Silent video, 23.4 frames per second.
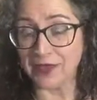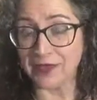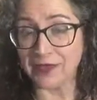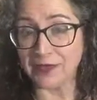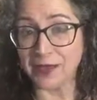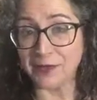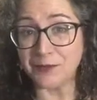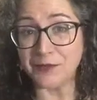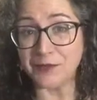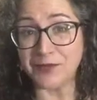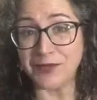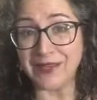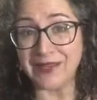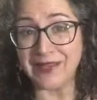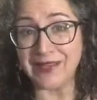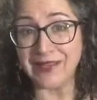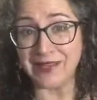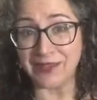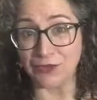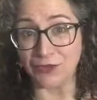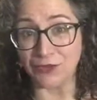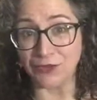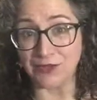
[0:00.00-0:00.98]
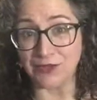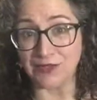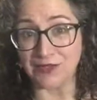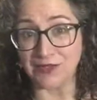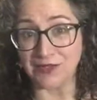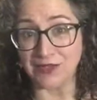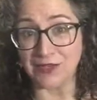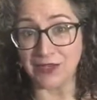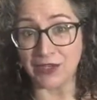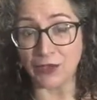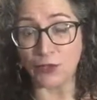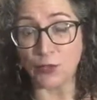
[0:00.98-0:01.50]
and I'm really
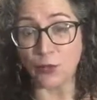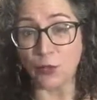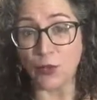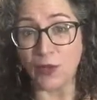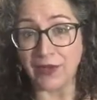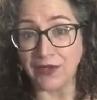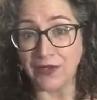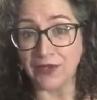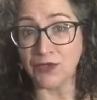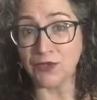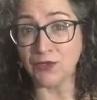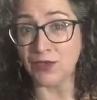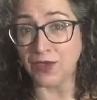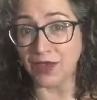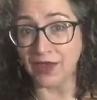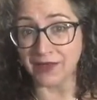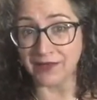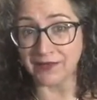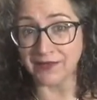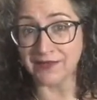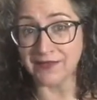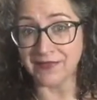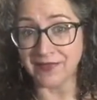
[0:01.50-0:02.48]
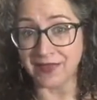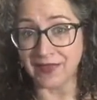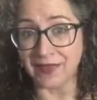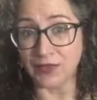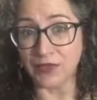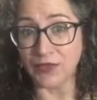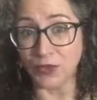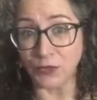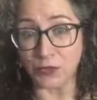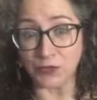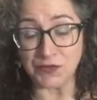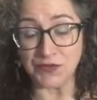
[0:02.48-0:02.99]
interested in what you guys
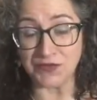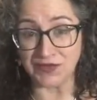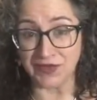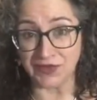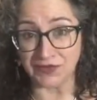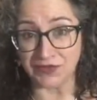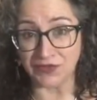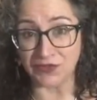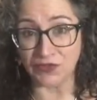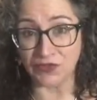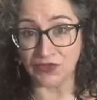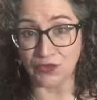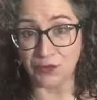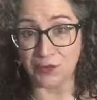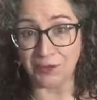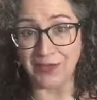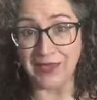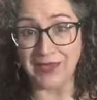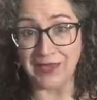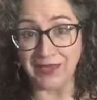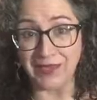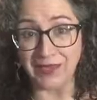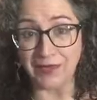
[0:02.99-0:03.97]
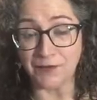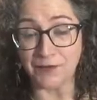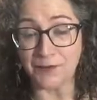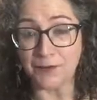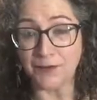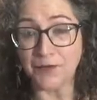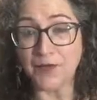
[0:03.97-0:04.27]
think those scents should be.